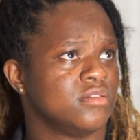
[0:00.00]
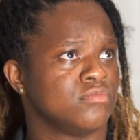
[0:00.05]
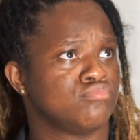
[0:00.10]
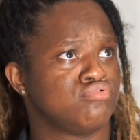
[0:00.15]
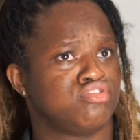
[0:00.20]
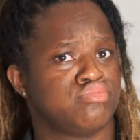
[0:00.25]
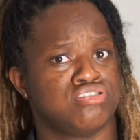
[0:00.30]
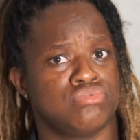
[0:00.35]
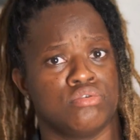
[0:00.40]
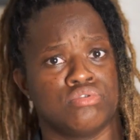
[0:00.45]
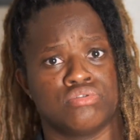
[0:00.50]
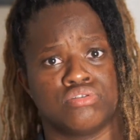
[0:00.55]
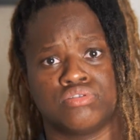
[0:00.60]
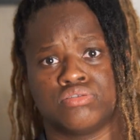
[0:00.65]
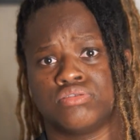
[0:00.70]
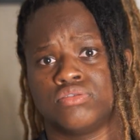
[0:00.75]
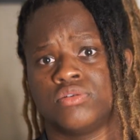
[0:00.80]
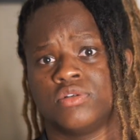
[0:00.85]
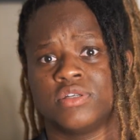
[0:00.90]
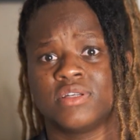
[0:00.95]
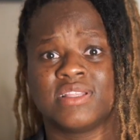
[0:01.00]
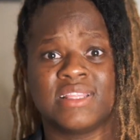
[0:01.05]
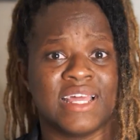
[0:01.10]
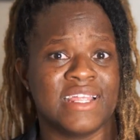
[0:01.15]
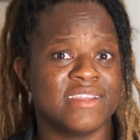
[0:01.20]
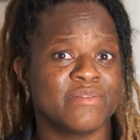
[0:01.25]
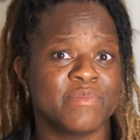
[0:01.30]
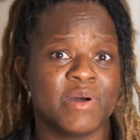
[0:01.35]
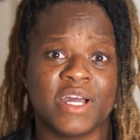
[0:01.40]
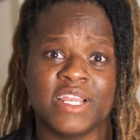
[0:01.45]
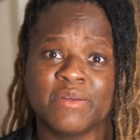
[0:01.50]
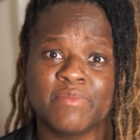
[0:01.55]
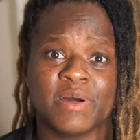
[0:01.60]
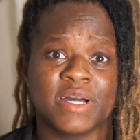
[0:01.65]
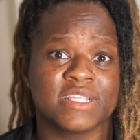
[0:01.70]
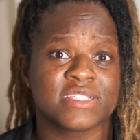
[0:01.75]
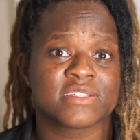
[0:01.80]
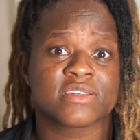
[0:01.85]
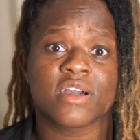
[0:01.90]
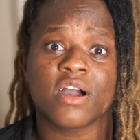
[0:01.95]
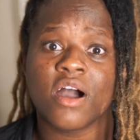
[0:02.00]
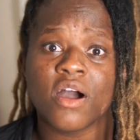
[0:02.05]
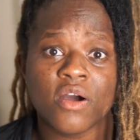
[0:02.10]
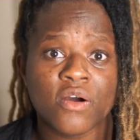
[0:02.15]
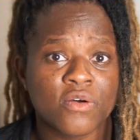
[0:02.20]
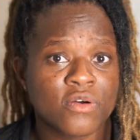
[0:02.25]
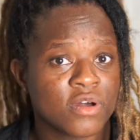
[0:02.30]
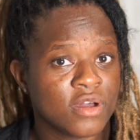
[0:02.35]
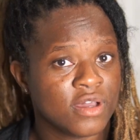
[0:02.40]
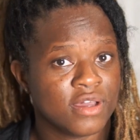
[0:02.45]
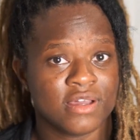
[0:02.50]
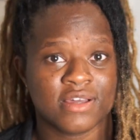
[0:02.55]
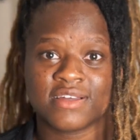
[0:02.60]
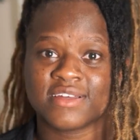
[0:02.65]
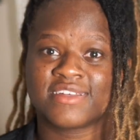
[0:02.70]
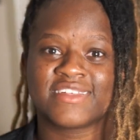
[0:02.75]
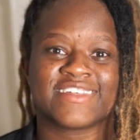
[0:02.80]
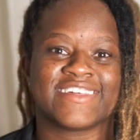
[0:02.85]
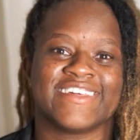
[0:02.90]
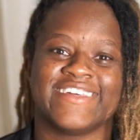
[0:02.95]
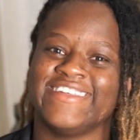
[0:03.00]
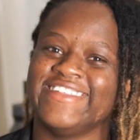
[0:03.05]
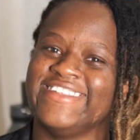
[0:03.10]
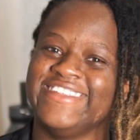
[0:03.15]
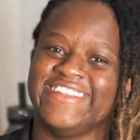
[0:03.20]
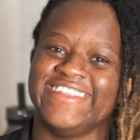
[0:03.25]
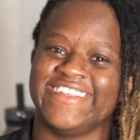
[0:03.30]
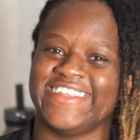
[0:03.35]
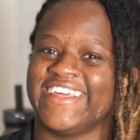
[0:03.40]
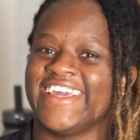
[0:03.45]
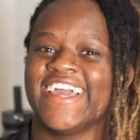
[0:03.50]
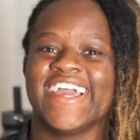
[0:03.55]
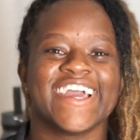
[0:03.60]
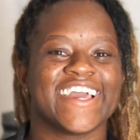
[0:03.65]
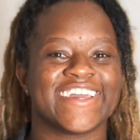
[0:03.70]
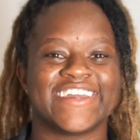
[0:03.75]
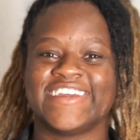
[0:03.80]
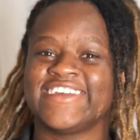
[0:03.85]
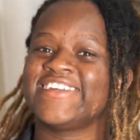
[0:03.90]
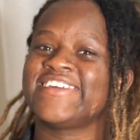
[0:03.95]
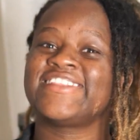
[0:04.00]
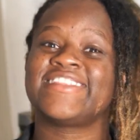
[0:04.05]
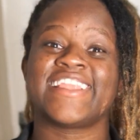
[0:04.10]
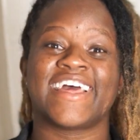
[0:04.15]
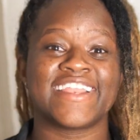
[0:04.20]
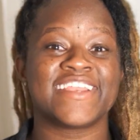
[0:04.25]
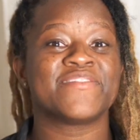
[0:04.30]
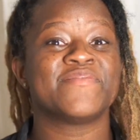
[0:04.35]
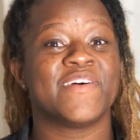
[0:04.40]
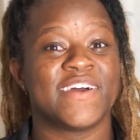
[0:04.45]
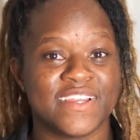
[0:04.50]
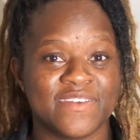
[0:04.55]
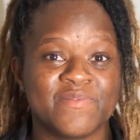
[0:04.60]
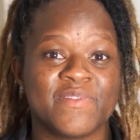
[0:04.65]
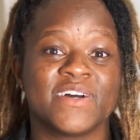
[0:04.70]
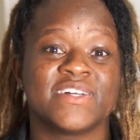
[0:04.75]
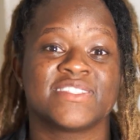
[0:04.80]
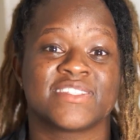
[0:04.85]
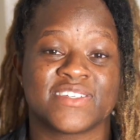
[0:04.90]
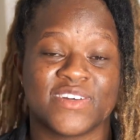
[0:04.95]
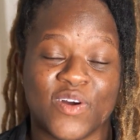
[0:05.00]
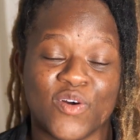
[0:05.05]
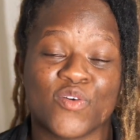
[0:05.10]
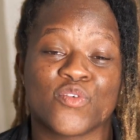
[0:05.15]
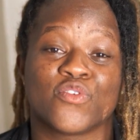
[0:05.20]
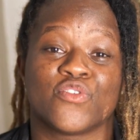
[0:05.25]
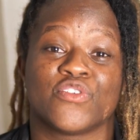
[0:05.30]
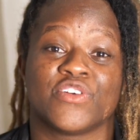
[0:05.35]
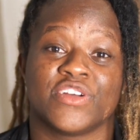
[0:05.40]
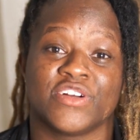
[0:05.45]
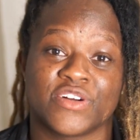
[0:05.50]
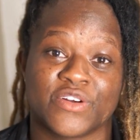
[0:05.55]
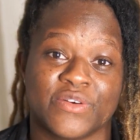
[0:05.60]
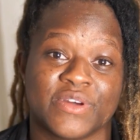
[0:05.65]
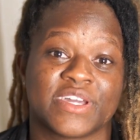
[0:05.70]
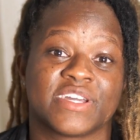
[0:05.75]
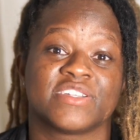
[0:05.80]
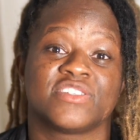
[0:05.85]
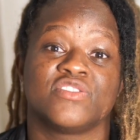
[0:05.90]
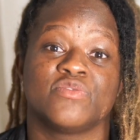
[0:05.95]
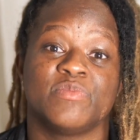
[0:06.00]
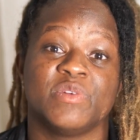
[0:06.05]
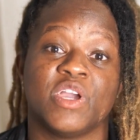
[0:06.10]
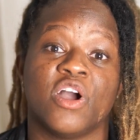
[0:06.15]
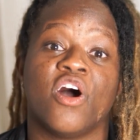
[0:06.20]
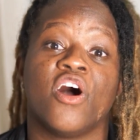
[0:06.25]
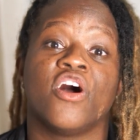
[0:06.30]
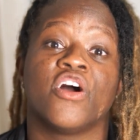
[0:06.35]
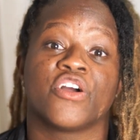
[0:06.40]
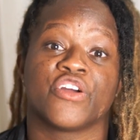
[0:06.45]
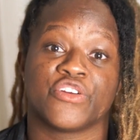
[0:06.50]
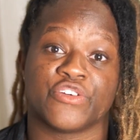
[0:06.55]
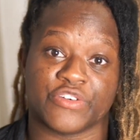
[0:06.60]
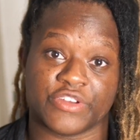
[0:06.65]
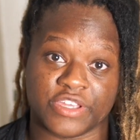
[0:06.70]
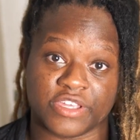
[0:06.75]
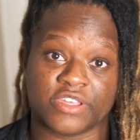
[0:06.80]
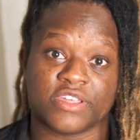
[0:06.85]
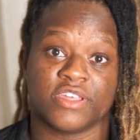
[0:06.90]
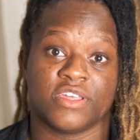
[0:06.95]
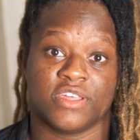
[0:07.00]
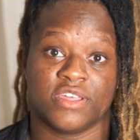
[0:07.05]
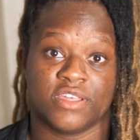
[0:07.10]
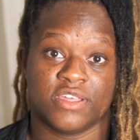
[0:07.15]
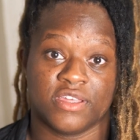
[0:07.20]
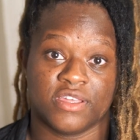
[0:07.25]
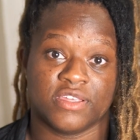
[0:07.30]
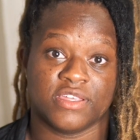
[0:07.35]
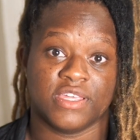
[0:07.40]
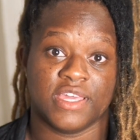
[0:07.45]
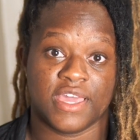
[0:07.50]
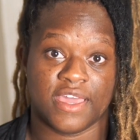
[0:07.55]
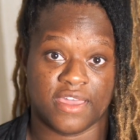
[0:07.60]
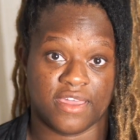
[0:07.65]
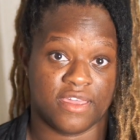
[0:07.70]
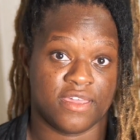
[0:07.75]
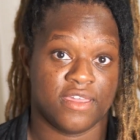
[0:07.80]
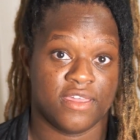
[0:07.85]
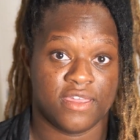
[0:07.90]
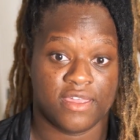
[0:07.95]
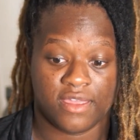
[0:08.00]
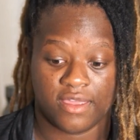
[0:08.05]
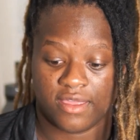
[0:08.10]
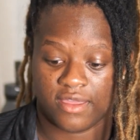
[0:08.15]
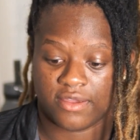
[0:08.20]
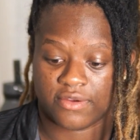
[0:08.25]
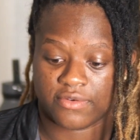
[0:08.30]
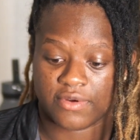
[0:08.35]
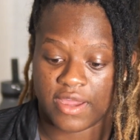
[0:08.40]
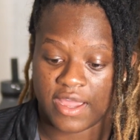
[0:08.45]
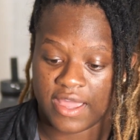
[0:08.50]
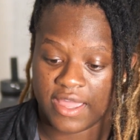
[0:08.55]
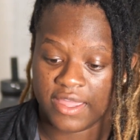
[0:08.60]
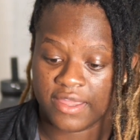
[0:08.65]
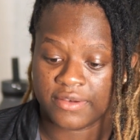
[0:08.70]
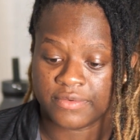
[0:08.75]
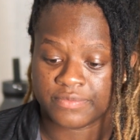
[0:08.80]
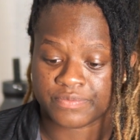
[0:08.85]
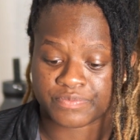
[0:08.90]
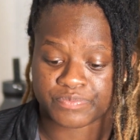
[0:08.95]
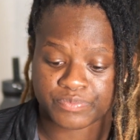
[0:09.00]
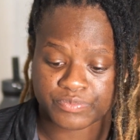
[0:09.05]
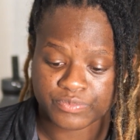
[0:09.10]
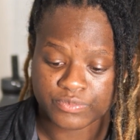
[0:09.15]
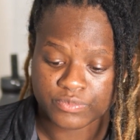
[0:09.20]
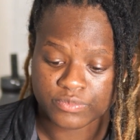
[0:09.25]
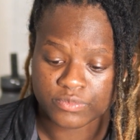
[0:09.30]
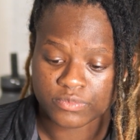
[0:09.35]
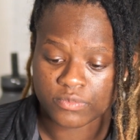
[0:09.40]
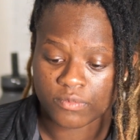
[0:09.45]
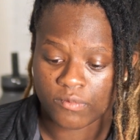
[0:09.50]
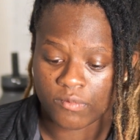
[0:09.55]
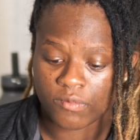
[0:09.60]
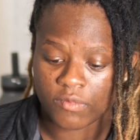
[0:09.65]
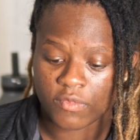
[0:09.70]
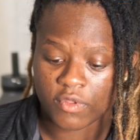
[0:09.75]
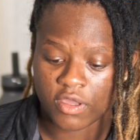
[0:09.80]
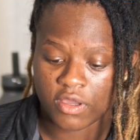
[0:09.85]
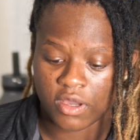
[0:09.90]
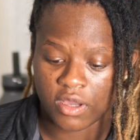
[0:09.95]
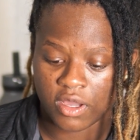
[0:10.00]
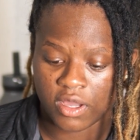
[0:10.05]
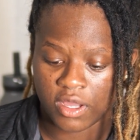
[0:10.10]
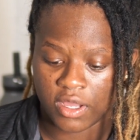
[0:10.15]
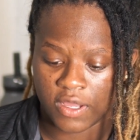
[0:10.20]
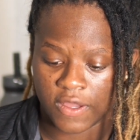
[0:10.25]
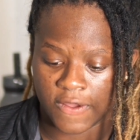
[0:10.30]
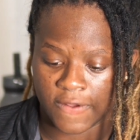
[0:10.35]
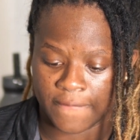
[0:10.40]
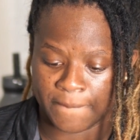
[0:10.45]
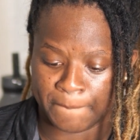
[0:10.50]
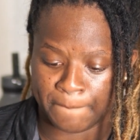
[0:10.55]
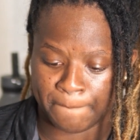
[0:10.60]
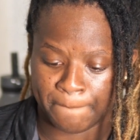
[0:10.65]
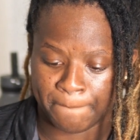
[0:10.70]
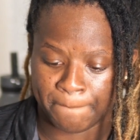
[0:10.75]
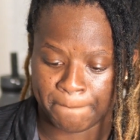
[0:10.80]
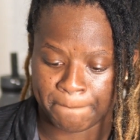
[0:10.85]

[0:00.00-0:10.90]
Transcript: Whew. You let them honey buns go. You let them honey buns go real quick because you be hungry. Yeah. Right? My